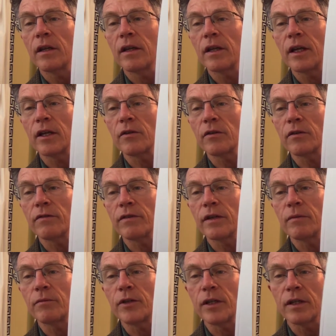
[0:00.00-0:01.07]
the atrial
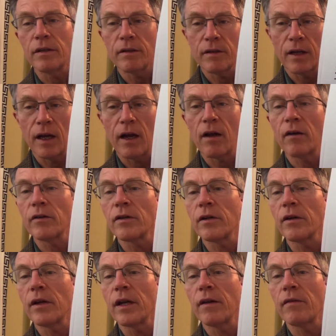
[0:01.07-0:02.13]
fib gene. I
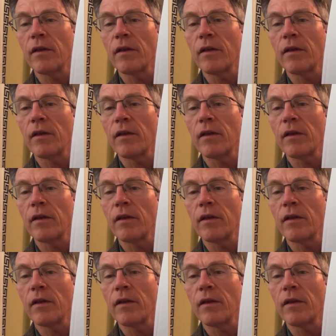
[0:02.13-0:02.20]
also have